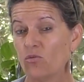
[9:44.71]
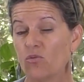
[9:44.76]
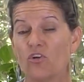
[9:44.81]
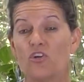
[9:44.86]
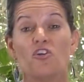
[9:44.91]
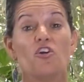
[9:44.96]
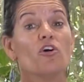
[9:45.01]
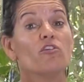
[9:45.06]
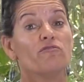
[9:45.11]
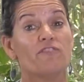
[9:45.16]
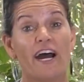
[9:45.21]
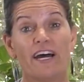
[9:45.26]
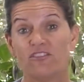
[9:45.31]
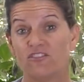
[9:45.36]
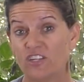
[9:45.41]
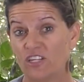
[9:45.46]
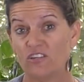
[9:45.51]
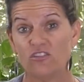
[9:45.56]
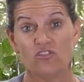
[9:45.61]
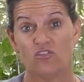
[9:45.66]
or no
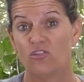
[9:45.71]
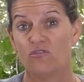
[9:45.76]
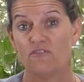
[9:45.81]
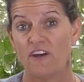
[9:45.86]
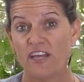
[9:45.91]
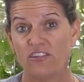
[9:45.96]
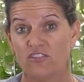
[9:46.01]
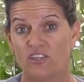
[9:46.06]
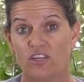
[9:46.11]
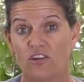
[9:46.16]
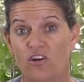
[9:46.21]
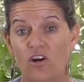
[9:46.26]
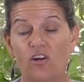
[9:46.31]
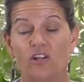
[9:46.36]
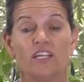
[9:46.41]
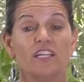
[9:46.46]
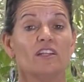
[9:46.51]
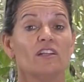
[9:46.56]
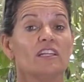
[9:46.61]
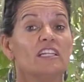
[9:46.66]
fasting at
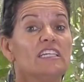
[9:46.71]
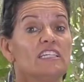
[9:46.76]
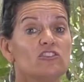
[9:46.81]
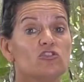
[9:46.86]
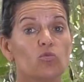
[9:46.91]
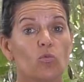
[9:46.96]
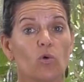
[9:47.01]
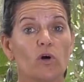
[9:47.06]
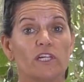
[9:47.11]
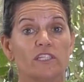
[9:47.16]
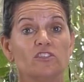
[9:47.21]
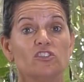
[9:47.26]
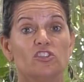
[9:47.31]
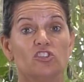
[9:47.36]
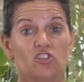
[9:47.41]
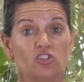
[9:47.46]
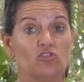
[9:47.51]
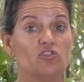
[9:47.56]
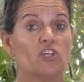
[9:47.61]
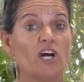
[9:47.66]
all, at least 1 to
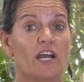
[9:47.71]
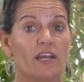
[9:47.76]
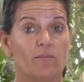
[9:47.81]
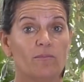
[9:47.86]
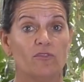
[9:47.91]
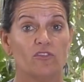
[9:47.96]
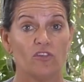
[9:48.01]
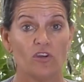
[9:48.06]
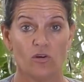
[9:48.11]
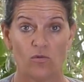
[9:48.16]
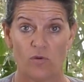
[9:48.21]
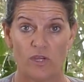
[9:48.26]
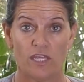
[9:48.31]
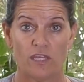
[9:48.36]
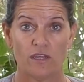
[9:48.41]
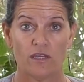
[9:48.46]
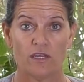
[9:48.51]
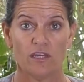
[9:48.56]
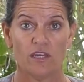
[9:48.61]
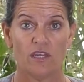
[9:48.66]
2 times a
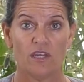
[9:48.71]
week.